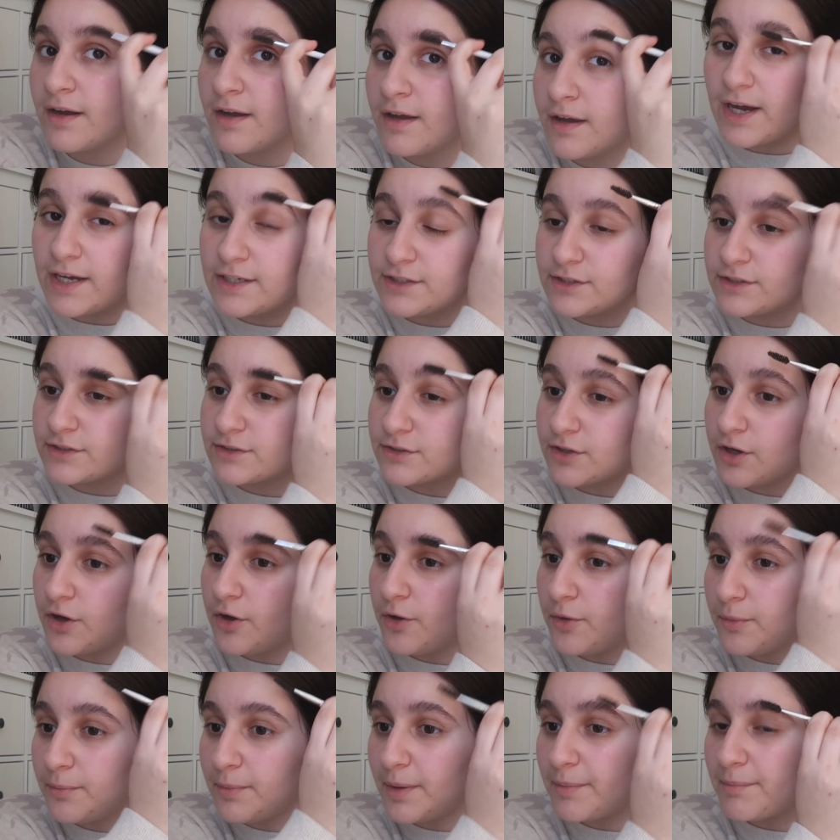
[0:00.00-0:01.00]
I just
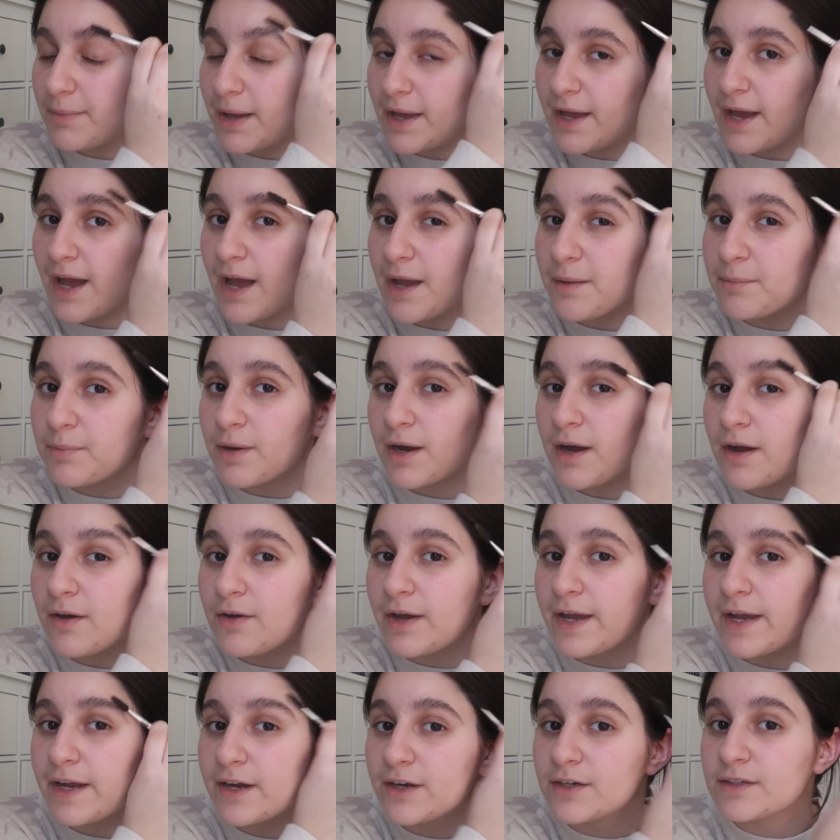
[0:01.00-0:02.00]
comb my eyebrow
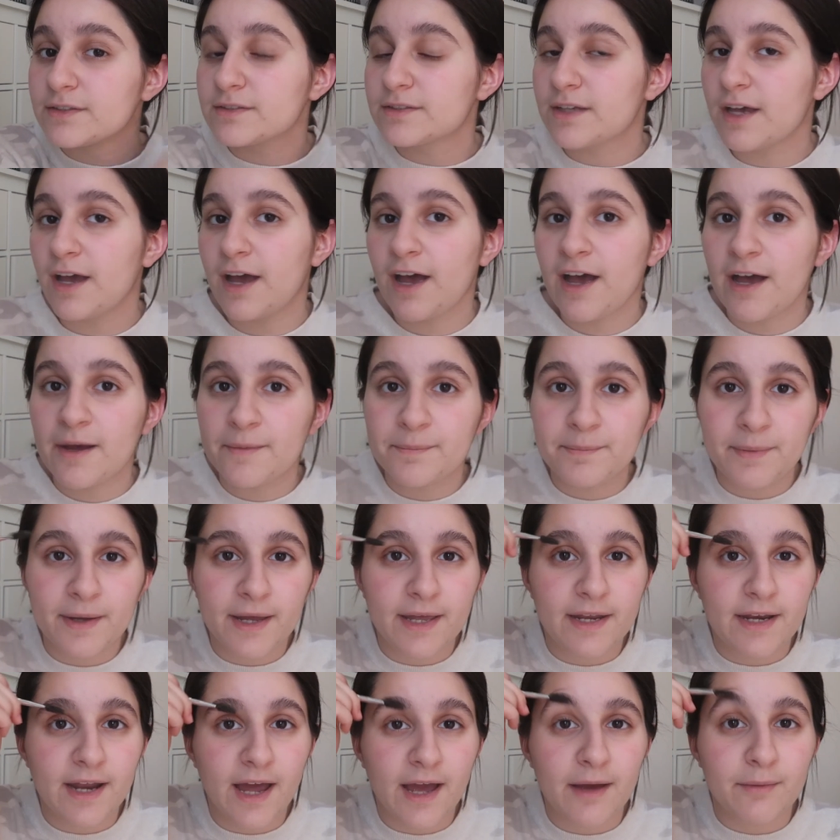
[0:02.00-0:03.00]
hairs up
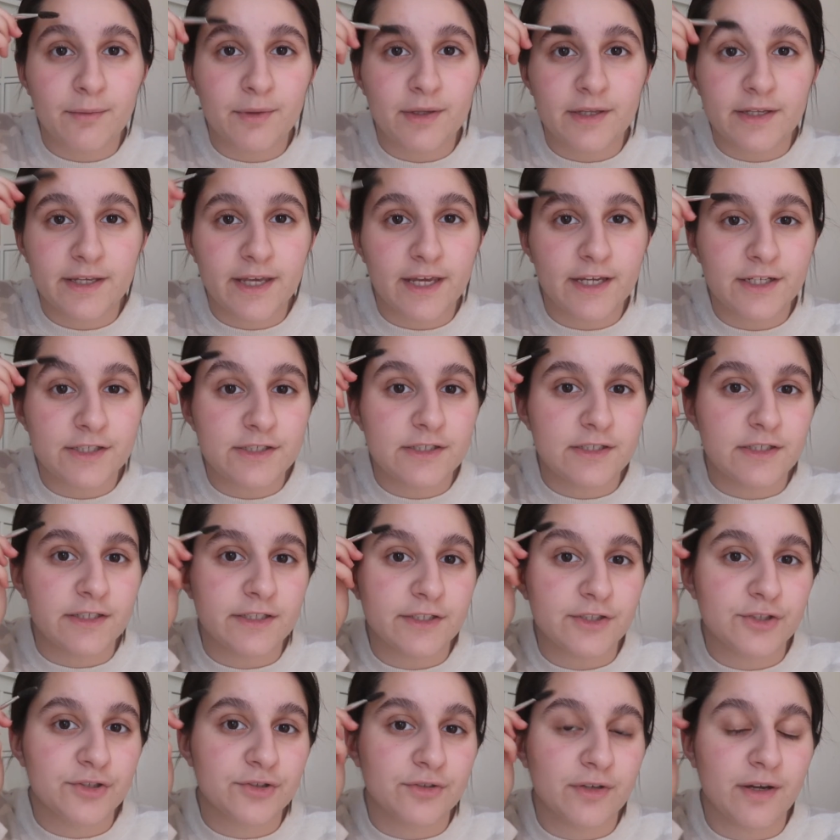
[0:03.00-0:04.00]
and I will
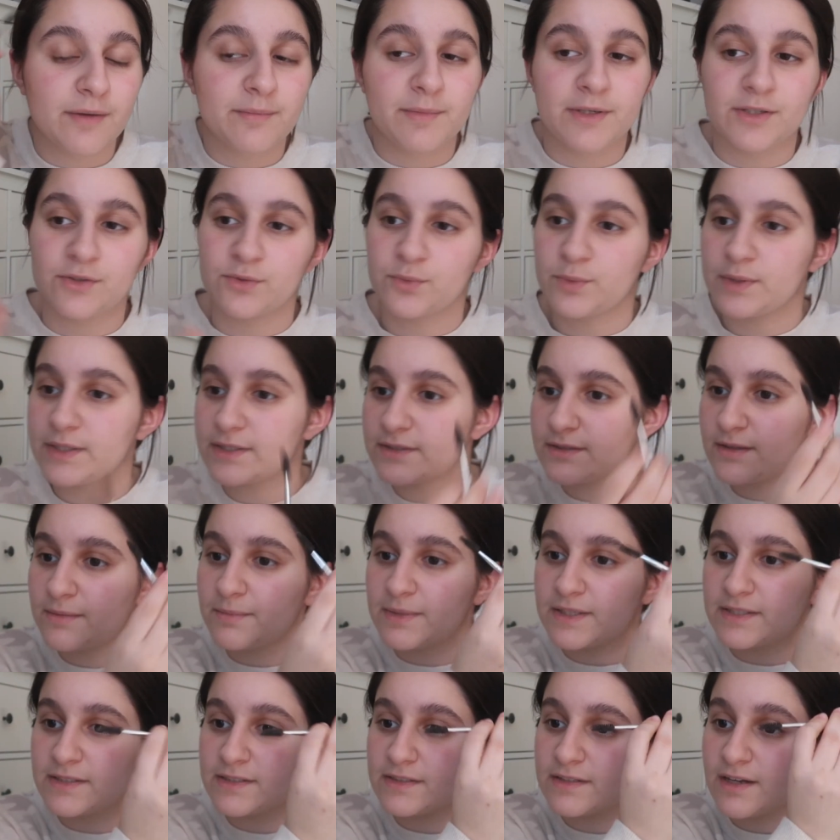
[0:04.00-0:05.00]
occasionally trim and tweeze them
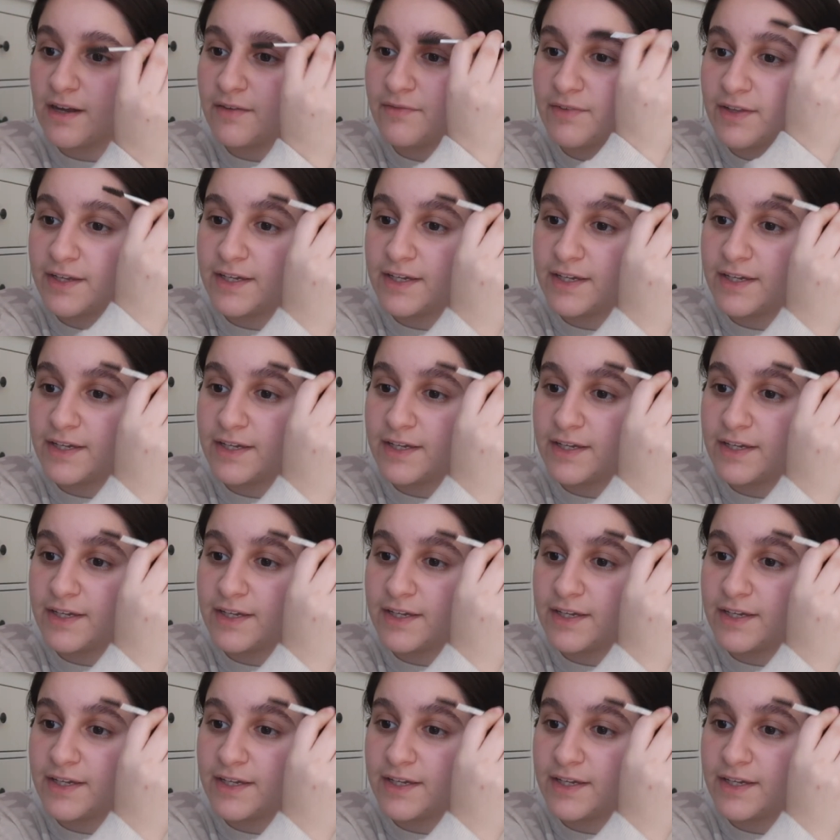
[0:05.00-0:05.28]
and stuff.